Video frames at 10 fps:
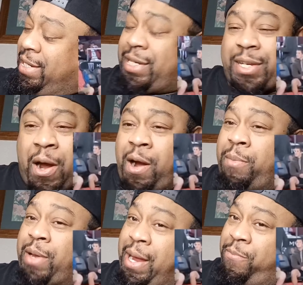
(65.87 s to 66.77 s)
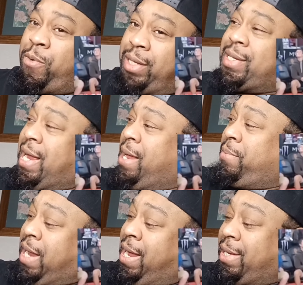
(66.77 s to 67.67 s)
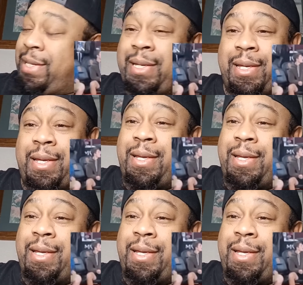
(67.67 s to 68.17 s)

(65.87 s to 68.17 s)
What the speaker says: touched his arm, like, one time, like,